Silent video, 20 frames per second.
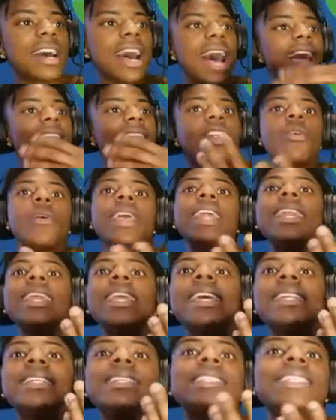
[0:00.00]
I know
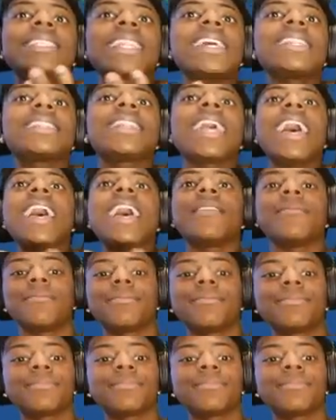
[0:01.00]
Indian just like that.